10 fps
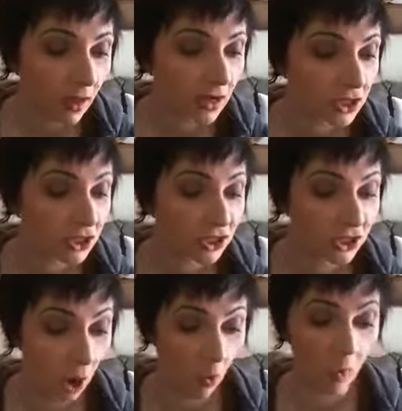
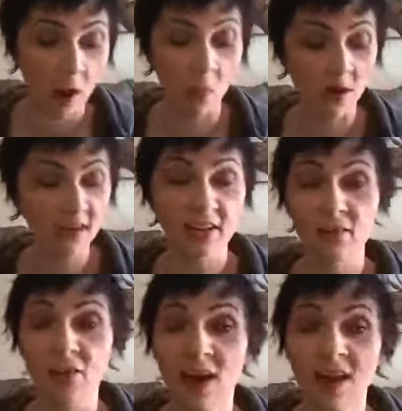So I wanted to give
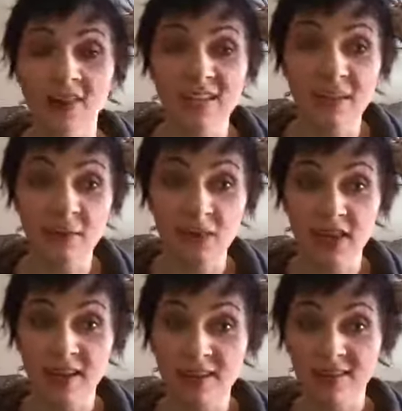you guys
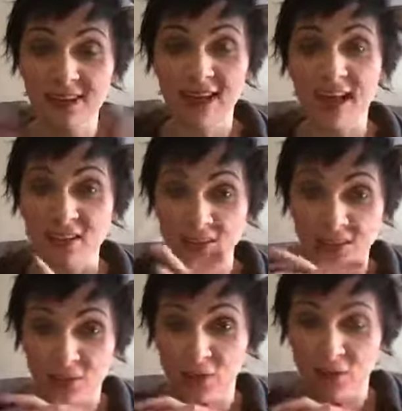something, again,
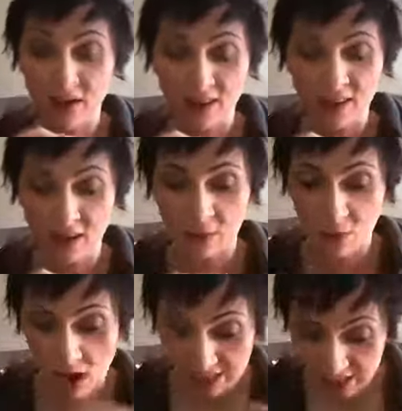to a
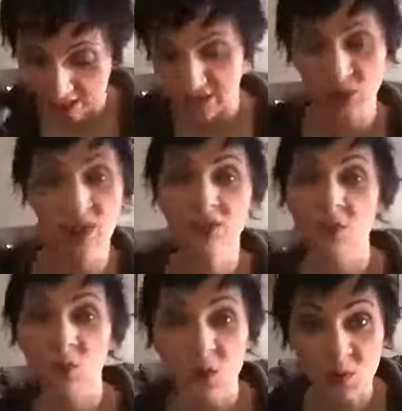process that you guys
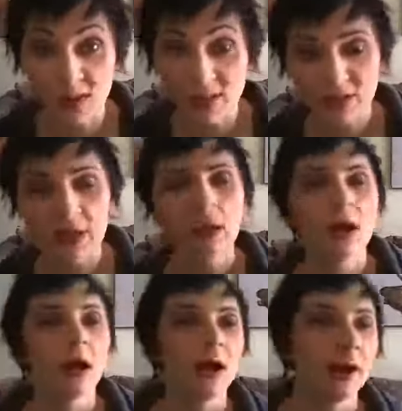can work with,
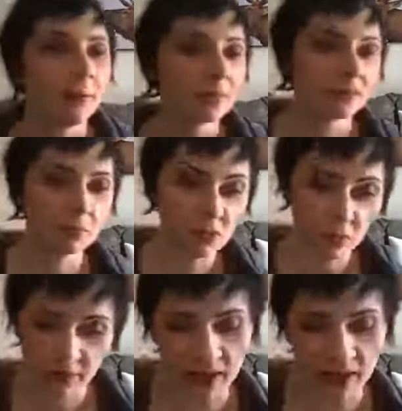because I've been doing that